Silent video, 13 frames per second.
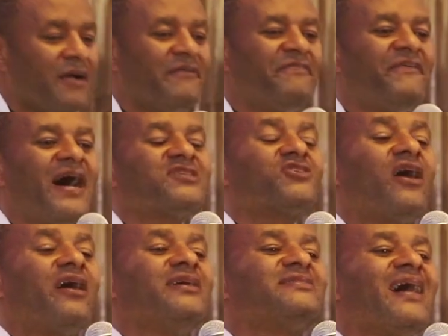1
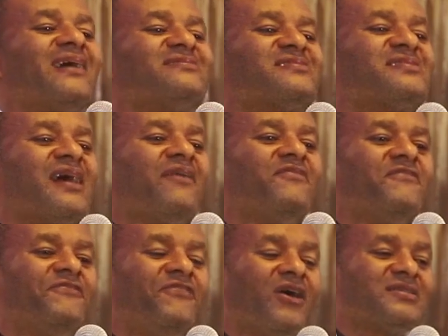Corinthians
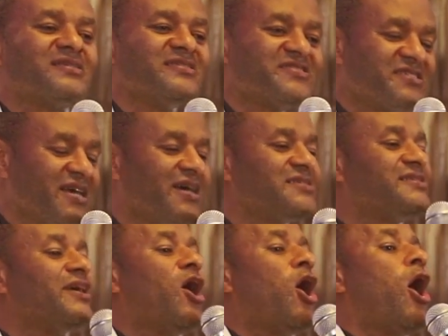7:14
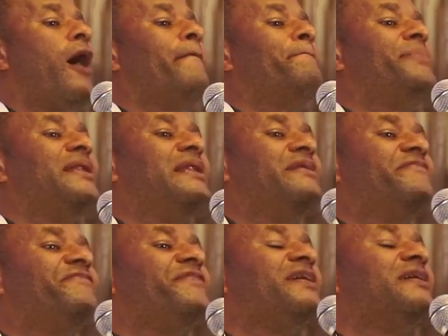says the
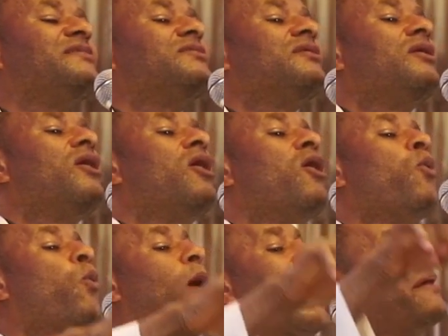unbelieving
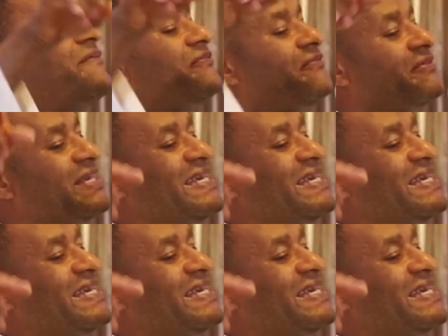wife